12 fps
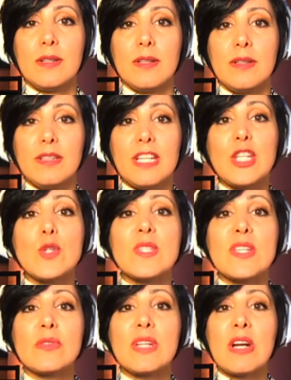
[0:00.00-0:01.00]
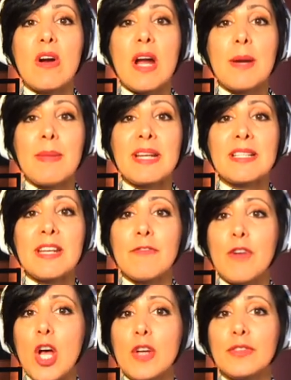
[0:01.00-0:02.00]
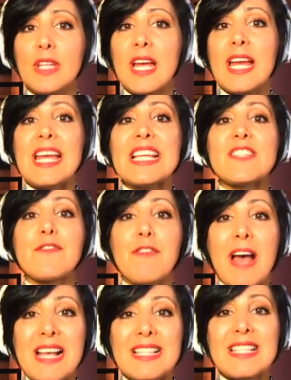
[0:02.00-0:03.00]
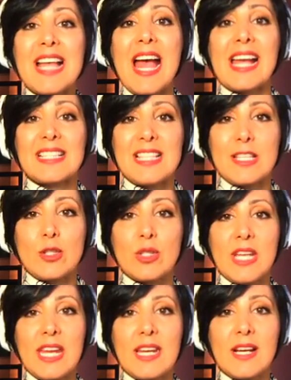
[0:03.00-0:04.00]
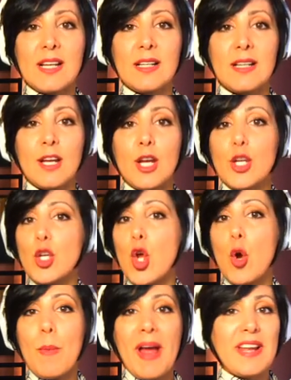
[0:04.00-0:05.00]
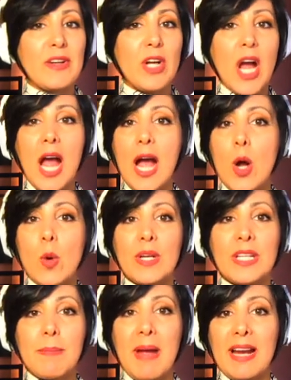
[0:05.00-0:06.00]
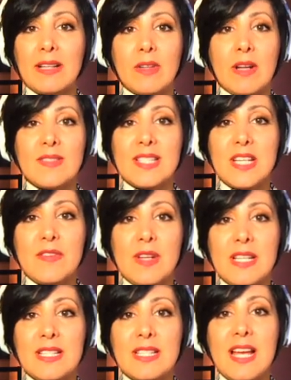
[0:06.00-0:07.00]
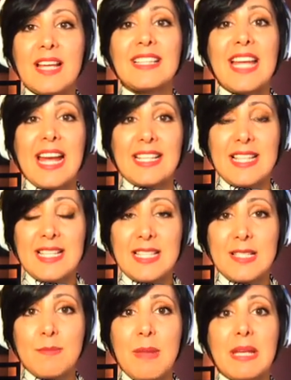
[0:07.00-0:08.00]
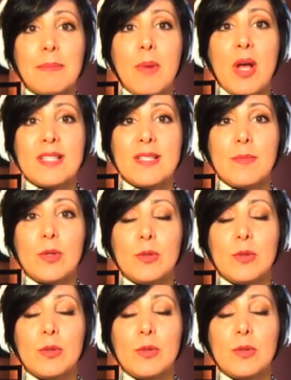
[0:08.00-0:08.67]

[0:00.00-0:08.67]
The user requirement involved is fast access to data, no matter how in the background service the access is made possible.